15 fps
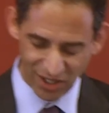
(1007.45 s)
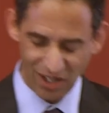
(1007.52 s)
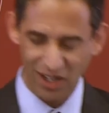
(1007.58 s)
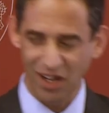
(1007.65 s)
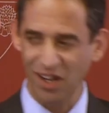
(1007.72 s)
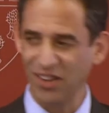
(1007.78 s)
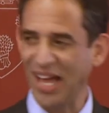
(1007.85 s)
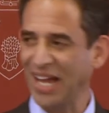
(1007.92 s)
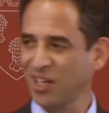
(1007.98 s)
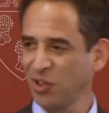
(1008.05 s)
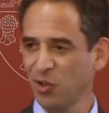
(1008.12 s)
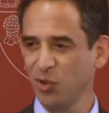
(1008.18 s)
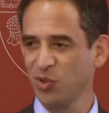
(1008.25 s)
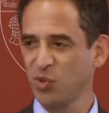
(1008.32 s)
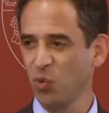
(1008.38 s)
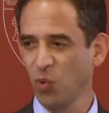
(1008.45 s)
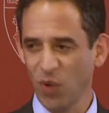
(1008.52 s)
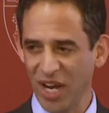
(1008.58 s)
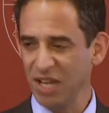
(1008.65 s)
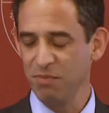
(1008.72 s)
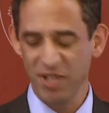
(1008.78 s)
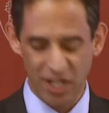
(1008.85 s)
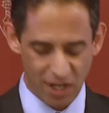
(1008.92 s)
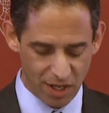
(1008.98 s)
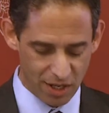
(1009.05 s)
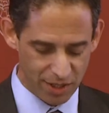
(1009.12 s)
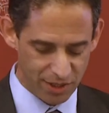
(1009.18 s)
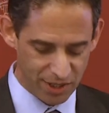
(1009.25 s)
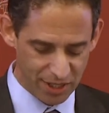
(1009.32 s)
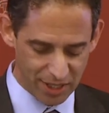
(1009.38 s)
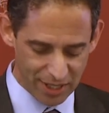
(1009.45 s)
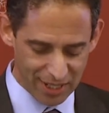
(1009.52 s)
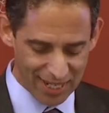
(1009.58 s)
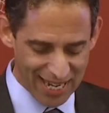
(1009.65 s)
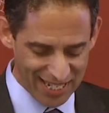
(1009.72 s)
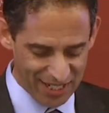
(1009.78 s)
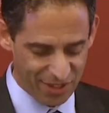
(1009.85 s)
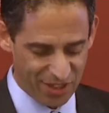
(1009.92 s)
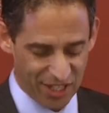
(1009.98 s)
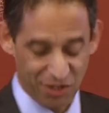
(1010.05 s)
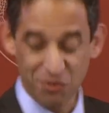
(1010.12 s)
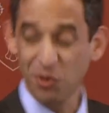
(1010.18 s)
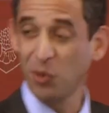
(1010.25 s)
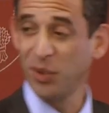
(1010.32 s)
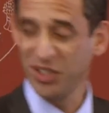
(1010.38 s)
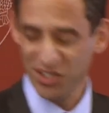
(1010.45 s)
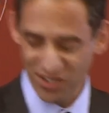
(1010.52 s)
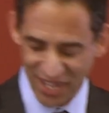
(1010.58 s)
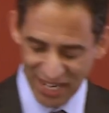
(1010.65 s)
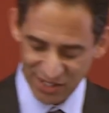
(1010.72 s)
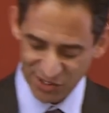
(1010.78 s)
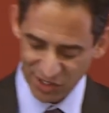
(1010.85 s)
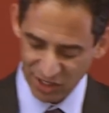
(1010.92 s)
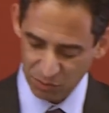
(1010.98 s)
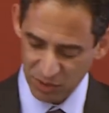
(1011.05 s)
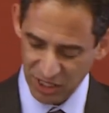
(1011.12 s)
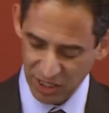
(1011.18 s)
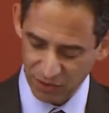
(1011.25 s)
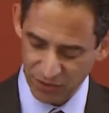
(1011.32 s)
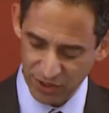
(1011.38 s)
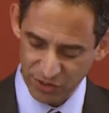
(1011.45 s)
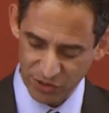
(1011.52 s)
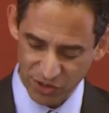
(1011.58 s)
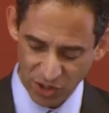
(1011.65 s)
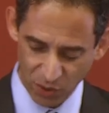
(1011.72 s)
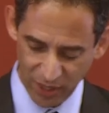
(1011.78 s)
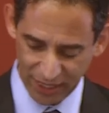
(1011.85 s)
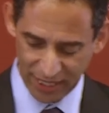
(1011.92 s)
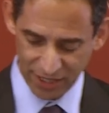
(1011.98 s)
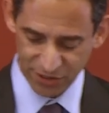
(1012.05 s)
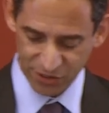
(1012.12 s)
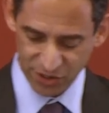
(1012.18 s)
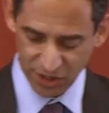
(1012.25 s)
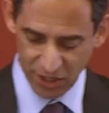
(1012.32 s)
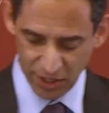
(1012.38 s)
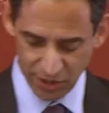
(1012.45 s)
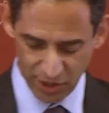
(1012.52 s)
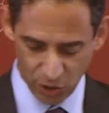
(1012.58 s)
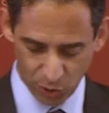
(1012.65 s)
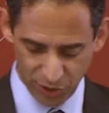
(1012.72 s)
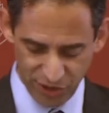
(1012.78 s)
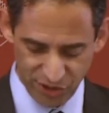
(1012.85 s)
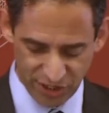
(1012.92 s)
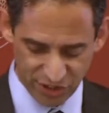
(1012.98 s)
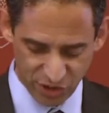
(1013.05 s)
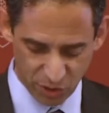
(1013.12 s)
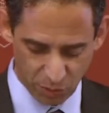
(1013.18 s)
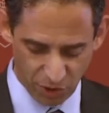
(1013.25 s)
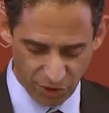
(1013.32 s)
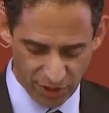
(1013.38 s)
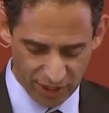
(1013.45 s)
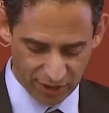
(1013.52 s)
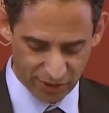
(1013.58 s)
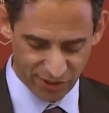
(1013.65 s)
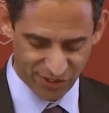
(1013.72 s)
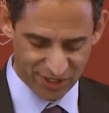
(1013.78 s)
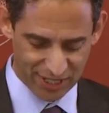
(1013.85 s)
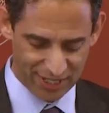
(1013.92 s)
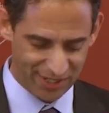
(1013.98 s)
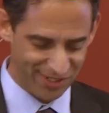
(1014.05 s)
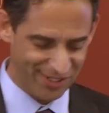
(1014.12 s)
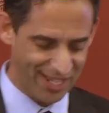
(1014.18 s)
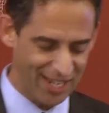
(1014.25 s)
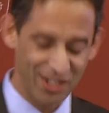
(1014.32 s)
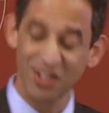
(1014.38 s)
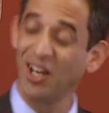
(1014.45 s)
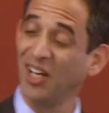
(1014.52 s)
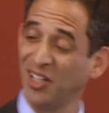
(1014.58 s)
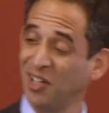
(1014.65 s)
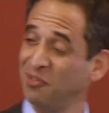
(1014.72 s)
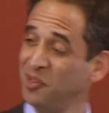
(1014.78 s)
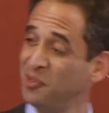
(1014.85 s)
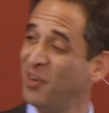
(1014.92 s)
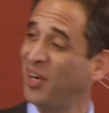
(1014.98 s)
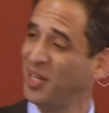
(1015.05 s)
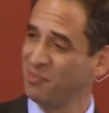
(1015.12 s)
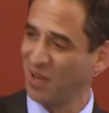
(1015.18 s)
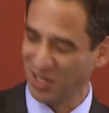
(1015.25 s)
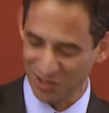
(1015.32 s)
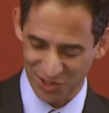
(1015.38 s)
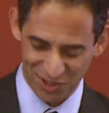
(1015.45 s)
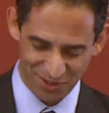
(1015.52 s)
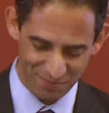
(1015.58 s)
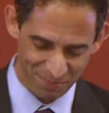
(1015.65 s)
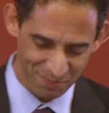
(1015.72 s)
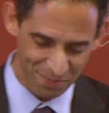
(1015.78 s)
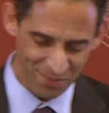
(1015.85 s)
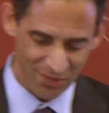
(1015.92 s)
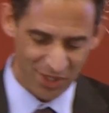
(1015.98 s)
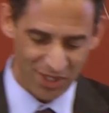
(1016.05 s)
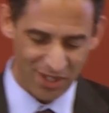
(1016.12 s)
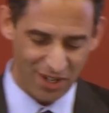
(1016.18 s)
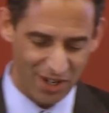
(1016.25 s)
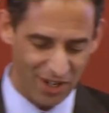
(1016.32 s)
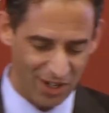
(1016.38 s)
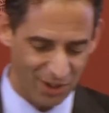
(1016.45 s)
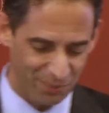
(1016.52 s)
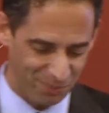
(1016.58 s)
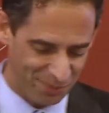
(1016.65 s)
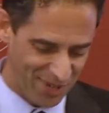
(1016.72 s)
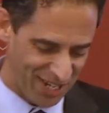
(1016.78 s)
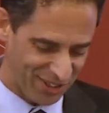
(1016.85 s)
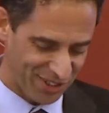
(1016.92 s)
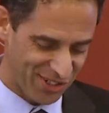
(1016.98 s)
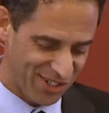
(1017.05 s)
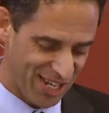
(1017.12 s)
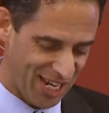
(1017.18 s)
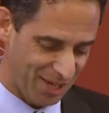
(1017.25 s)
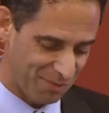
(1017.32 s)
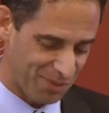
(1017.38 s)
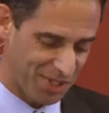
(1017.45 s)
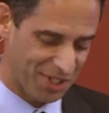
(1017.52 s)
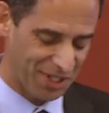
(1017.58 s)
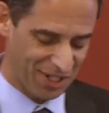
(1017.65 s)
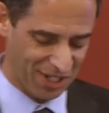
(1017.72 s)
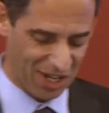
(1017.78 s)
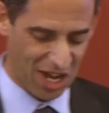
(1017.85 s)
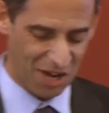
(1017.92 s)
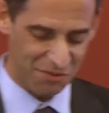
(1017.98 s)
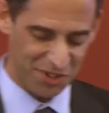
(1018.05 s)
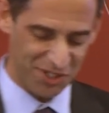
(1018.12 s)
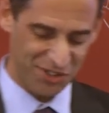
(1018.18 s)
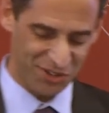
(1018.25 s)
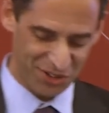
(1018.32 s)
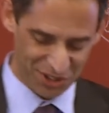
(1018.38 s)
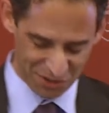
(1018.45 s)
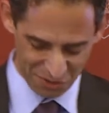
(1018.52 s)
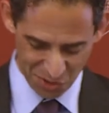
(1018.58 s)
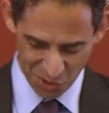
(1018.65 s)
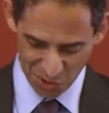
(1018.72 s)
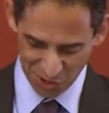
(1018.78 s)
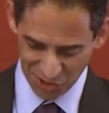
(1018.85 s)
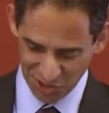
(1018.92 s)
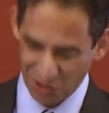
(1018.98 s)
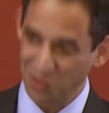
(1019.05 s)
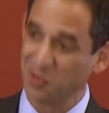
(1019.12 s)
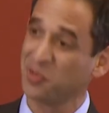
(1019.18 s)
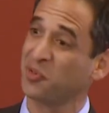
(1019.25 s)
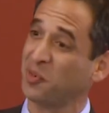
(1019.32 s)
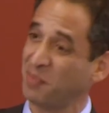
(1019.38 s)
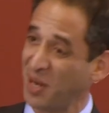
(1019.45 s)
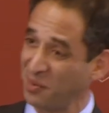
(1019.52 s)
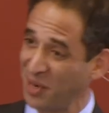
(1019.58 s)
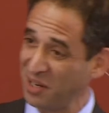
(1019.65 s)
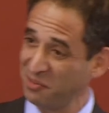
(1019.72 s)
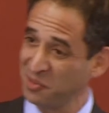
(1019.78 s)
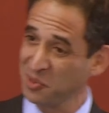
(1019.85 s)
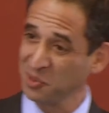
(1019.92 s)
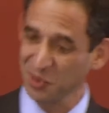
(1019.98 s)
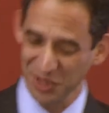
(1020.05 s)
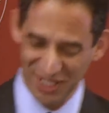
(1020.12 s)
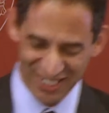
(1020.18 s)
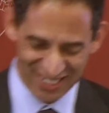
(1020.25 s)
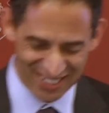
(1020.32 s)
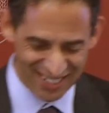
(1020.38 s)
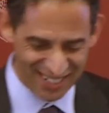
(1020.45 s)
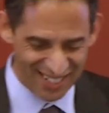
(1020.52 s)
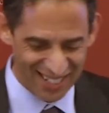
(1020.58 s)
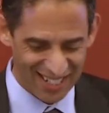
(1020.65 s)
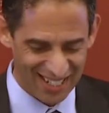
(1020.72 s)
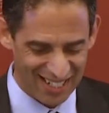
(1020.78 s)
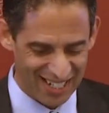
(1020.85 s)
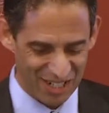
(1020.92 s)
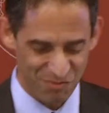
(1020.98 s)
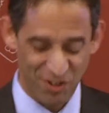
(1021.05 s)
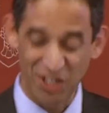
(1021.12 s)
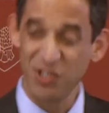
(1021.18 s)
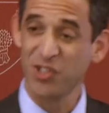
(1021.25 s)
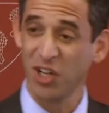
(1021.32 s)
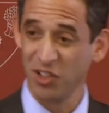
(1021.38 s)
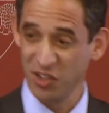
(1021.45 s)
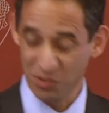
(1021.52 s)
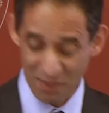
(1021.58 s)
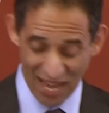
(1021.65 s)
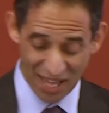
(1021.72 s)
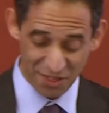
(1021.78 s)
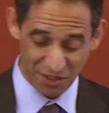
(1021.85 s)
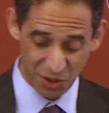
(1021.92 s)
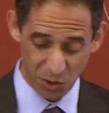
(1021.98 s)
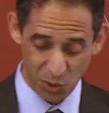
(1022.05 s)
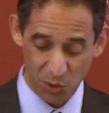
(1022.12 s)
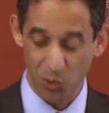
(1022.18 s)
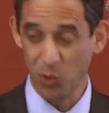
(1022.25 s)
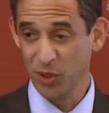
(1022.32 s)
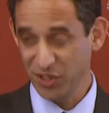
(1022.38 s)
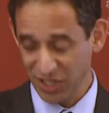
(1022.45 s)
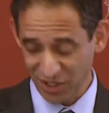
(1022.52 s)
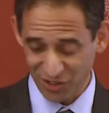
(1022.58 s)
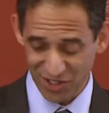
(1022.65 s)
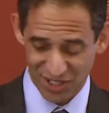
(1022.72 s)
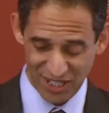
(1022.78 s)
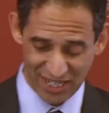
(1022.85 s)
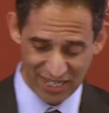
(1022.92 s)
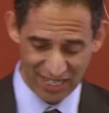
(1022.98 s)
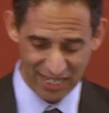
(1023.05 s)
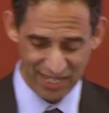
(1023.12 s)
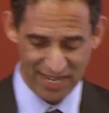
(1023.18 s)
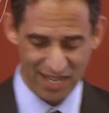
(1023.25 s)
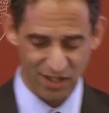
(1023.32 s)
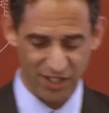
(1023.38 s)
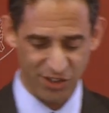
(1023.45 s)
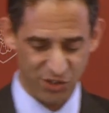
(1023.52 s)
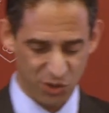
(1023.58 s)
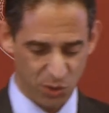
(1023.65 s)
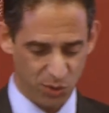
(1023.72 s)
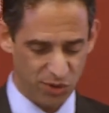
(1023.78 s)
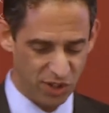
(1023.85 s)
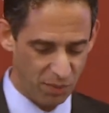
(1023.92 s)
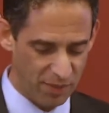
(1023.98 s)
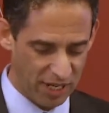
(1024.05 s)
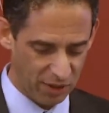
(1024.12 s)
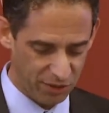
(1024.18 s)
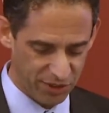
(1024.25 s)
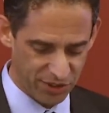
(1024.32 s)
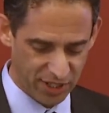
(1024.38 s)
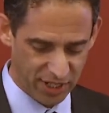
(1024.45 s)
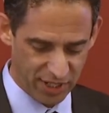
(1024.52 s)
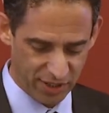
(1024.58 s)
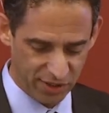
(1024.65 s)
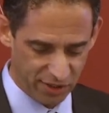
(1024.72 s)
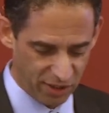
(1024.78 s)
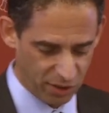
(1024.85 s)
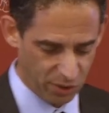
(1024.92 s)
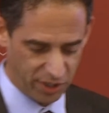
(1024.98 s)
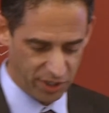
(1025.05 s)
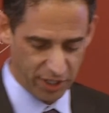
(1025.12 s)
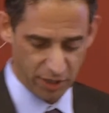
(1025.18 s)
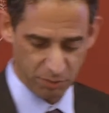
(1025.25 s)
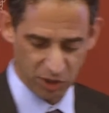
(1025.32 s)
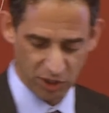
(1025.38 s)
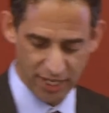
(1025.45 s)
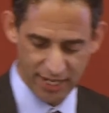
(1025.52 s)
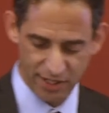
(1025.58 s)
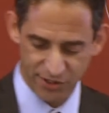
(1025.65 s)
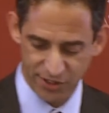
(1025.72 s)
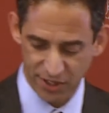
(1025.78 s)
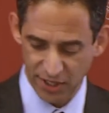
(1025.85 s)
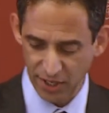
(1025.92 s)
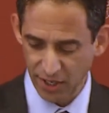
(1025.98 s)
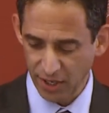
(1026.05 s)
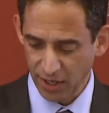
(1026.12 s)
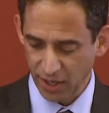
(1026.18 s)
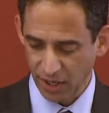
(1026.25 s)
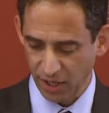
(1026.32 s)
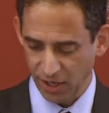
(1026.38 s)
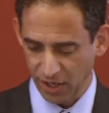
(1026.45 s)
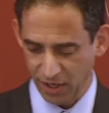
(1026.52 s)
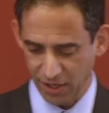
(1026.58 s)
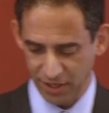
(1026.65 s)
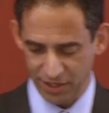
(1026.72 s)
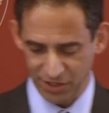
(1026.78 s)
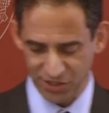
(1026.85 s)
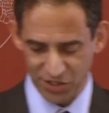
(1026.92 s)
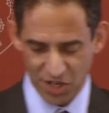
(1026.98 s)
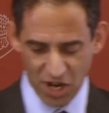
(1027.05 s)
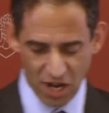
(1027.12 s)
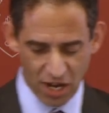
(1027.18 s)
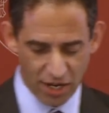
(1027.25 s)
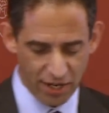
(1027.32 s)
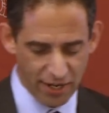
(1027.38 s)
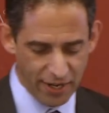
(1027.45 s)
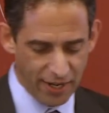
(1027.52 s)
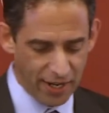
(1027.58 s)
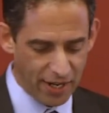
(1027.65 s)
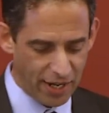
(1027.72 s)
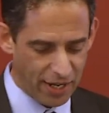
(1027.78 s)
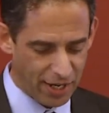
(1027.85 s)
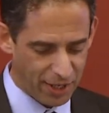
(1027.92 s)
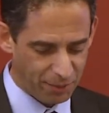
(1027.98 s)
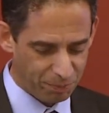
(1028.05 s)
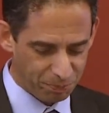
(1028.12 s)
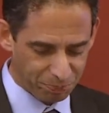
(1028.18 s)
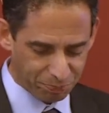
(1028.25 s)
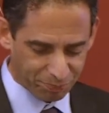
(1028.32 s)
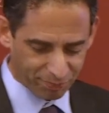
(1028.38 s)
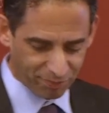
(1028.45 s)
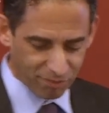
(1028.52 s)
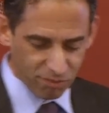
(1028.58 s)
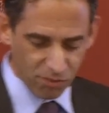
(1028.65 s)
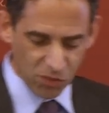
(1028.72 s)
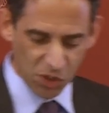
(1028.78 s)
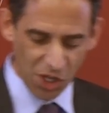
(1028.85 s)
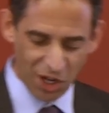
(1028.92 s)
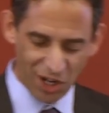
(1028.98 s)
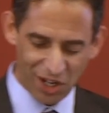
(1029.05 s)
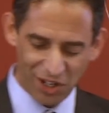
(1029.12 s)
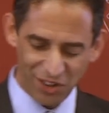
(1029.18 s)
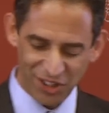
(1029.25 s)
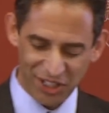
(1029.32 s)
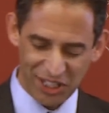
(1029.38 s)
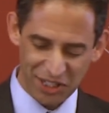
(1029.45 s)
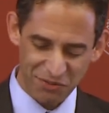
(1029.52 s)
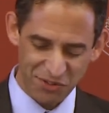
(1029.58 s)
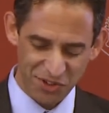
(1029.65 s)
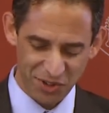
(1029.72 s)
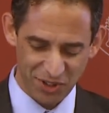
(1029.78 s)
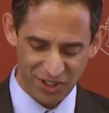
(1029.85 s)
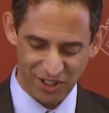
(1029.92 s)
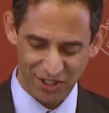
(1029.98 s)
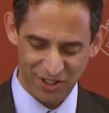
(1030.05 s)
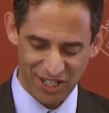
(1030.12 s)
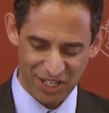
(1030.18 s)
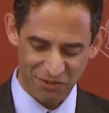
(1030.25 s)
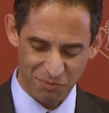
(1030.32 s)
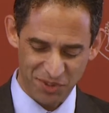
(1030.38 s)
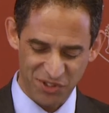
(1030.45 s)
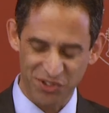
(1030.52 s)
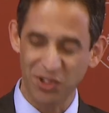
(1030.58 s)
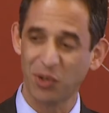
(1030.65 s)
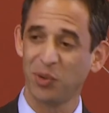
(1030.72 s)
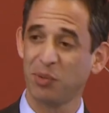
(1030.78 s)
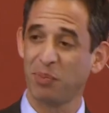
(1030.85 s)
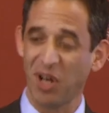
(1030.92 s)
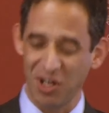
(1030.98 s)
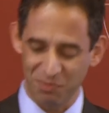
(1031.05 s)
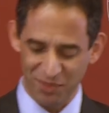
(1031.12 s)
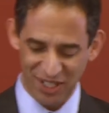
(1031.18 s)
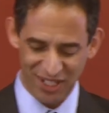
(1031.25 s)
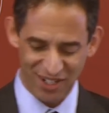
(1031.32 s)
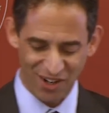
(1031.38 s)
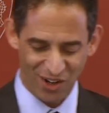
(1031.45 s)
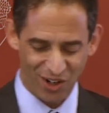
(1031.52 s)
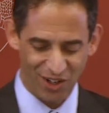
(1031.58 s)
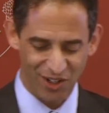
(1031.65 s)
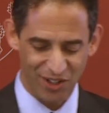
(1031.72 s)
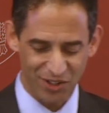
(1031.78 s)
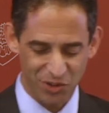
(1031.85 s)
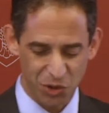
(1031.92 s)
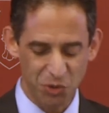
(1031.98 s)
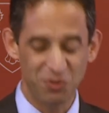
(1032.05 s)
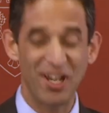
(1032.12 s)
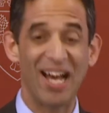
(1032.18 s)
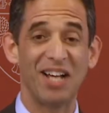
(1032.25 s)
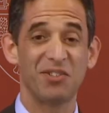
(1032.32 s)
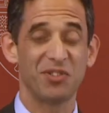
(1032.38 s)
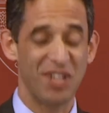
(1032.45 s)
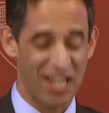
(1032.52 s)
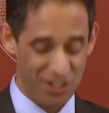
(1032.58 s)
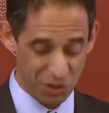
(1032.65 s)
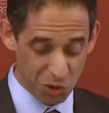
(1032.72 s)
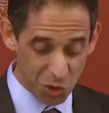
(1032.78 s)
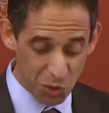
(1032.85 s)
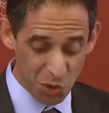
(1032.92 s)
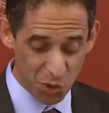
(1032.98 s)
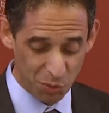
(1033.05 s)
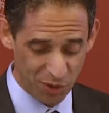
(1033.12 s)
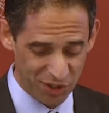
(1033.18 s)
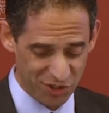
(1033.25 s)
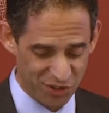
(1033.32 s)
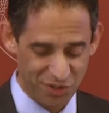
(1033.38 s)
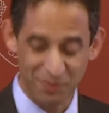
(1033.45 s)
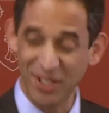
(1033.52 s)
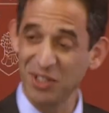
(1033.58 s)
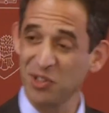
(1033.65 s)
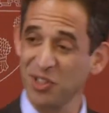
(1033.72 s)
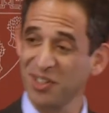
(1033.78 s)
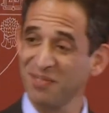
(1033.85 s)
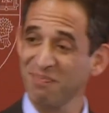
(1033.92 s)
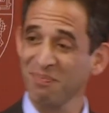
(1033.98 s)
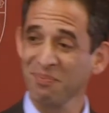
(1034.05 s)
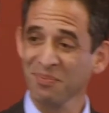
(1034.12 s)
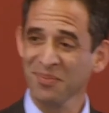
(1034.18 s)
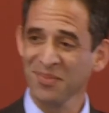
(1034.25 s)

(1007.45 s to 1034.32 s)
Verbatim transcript: Uh, that goes way beyond anything for which thanks can be given, so I guess the only sensible thing to say is that I love you very much. Uh, and the same, uh, obviously, of course, goes for my wife, Julie, uh, and my sons Matthew, who is here today, and Alex, who somehow decided to to the Himalayas uh, is not. Um, uh, the gifts uh, they have bestowed upon me are too vast and too numerous to mention.